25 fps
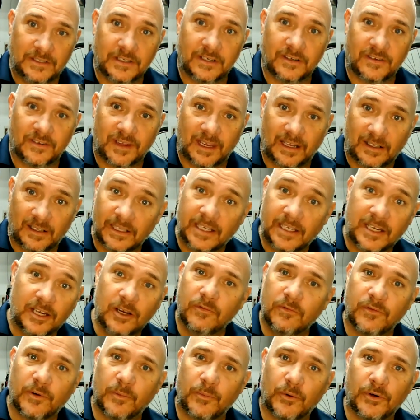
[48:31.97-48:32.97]
You can say, click
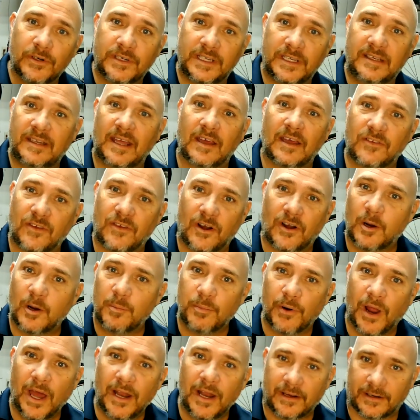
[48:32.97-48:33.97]
here for more details on our
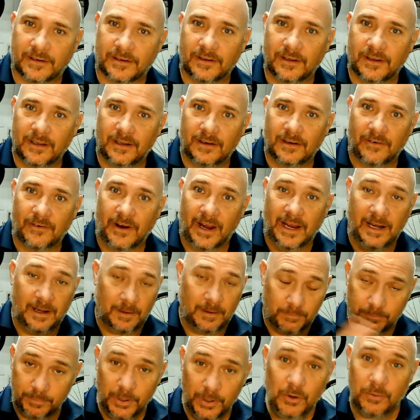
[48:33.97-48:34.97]
product, right?
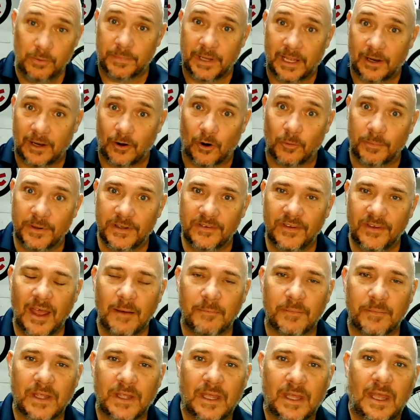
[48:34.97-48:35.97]
Boom, it opens up.